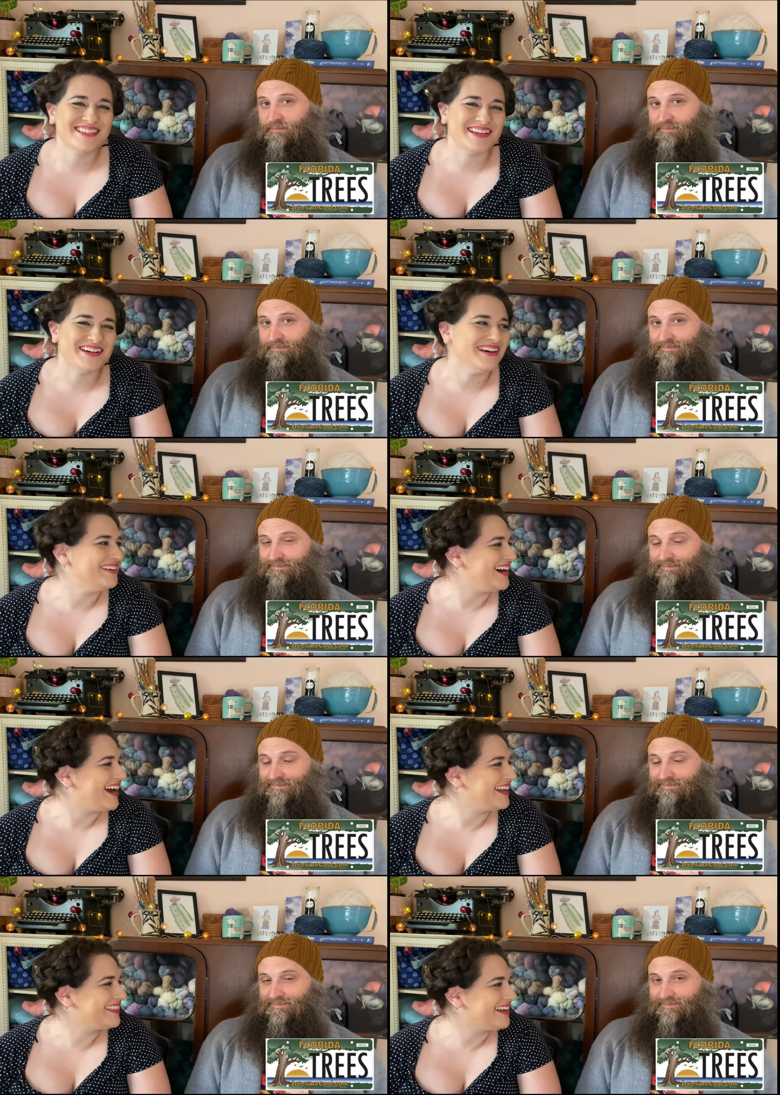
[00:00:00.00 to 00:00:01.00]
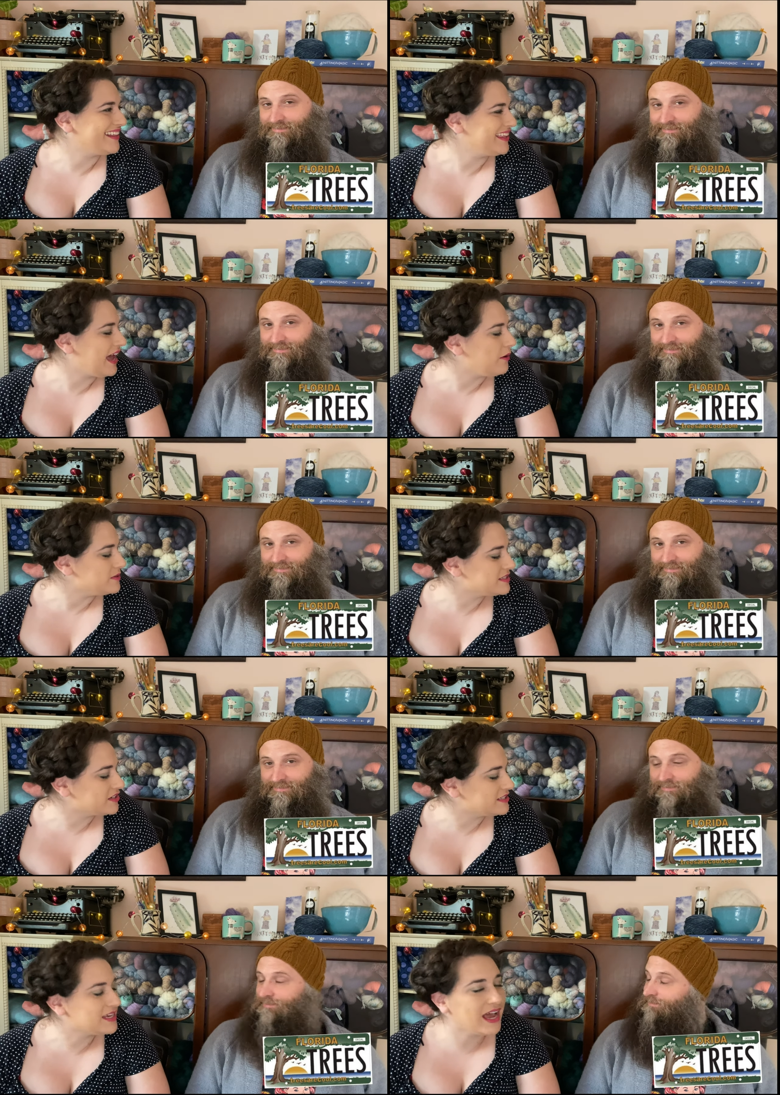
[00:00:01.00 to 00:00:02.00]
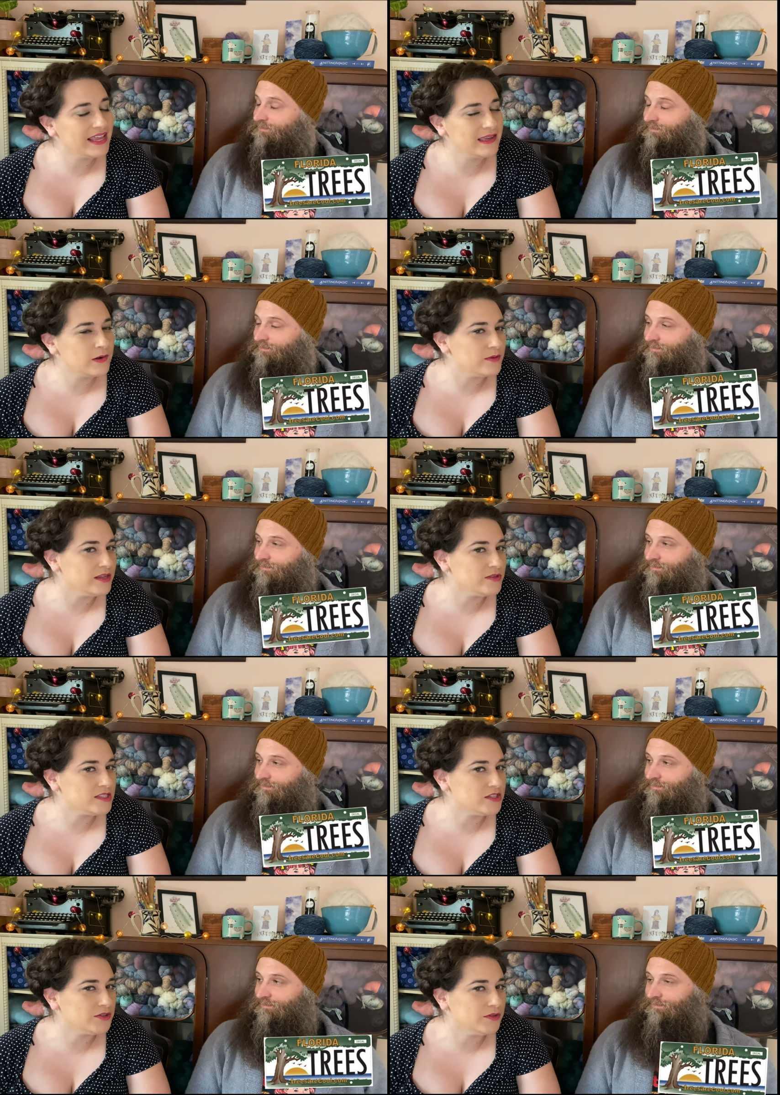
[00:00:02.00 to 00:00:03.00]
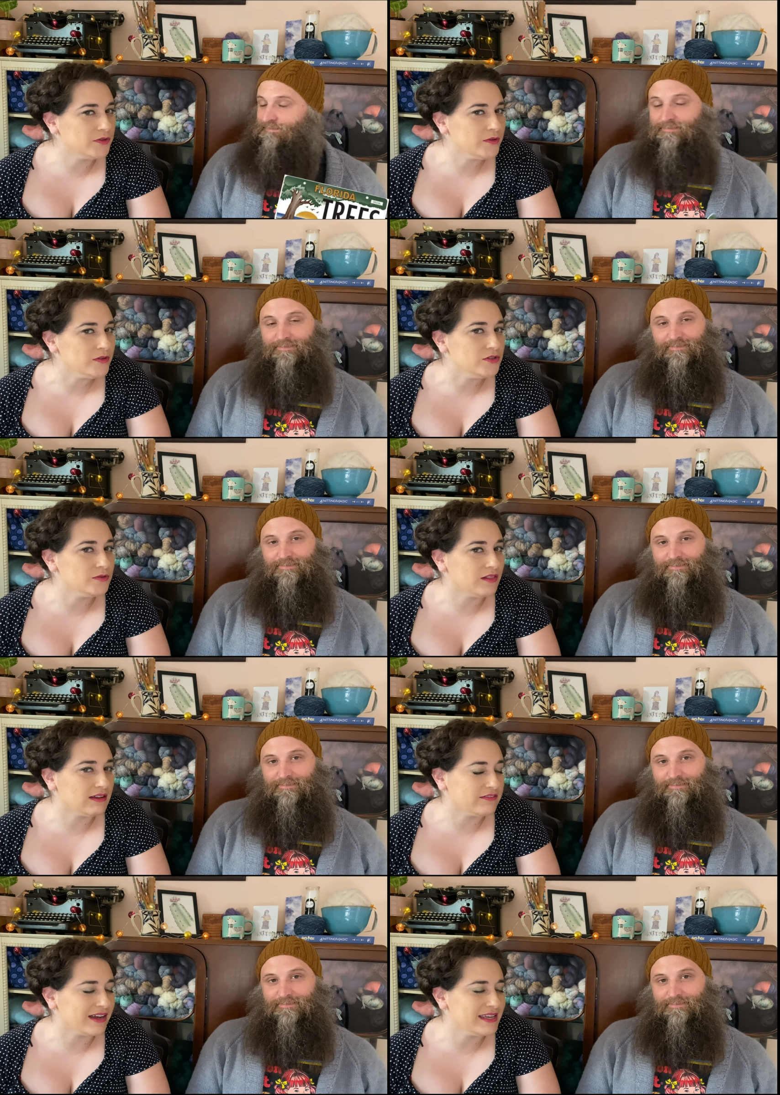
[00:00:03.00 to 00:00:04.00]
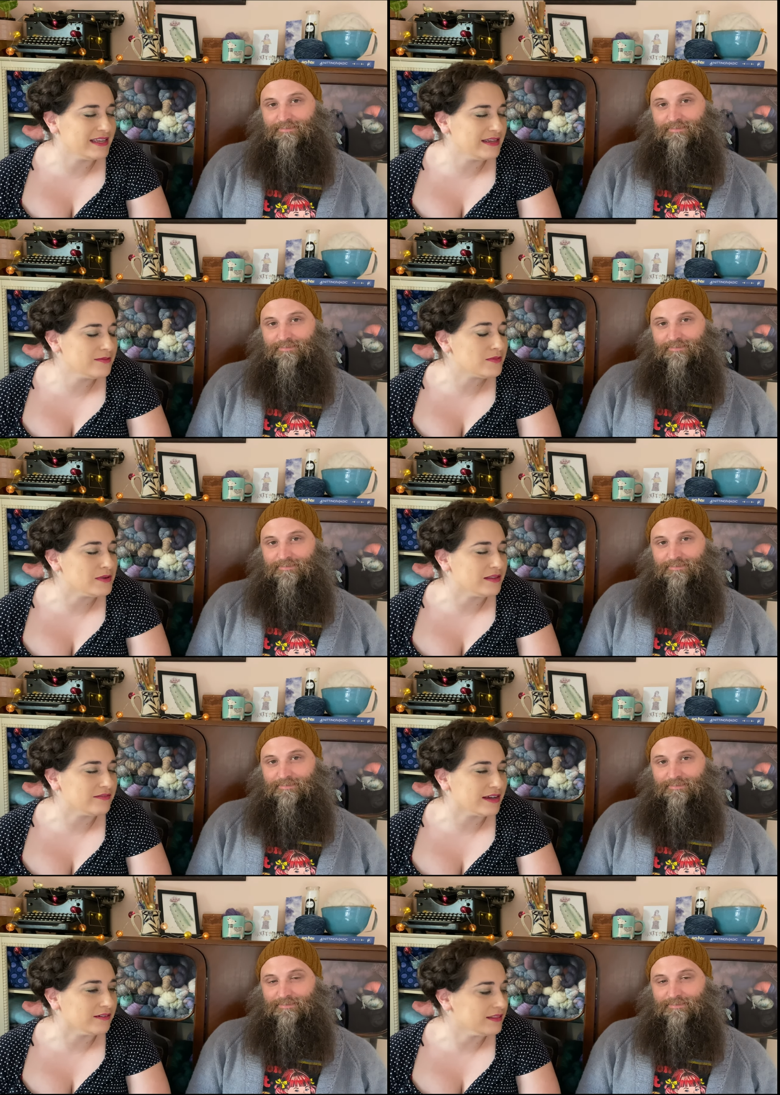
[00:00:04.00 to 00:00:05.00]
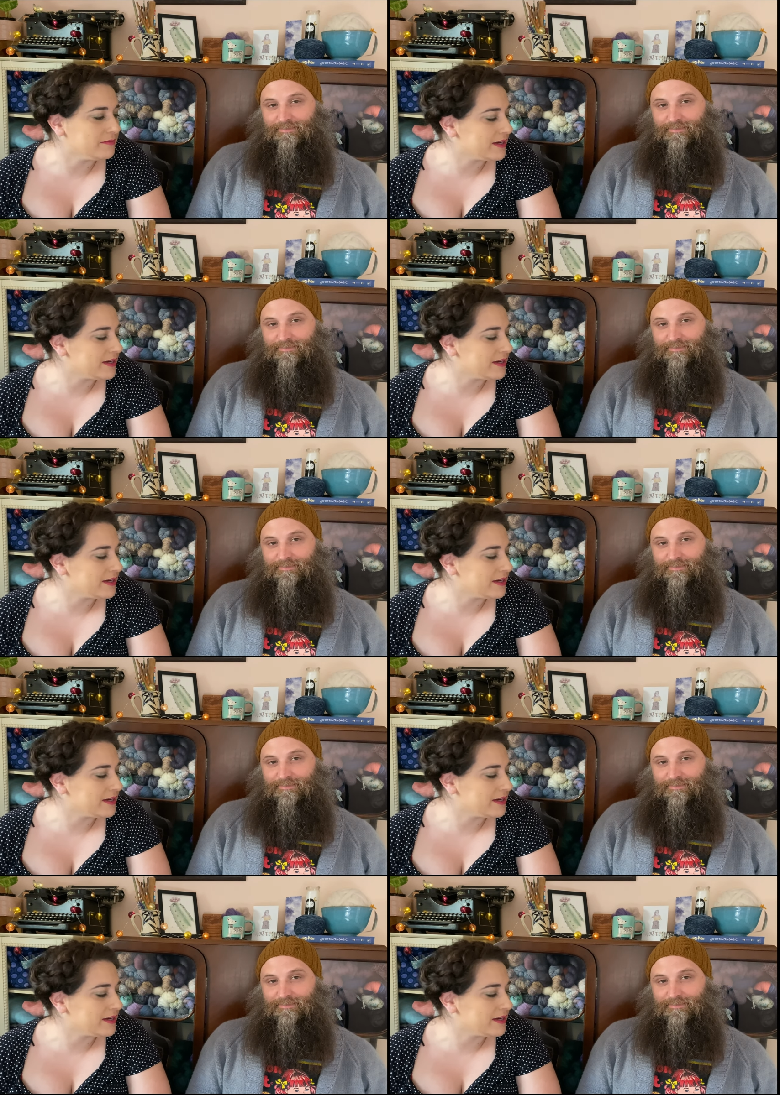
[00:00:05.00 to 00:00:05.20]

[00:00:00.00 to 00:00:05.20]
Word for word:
Speaker 1: So I thought that was a good tie-in. We used to do a lot of hiking when we lived out in the